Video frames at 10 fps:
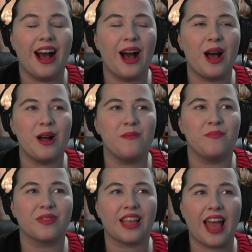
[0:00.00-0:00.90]

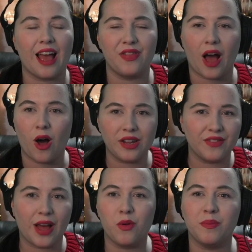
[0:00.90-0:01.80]
Um, and the, all
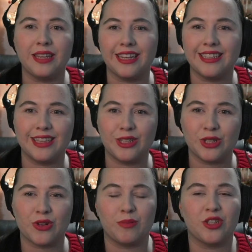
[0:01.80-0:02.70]
of that will be linked in the
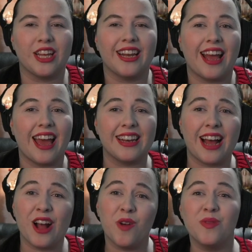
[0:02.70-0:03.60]
description. And
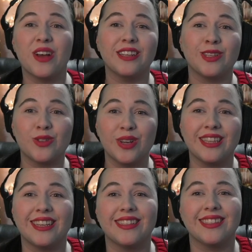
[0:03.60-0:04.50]
I hope you guys
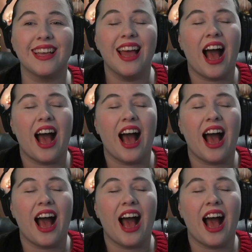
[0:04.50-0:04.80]
enjoyed this.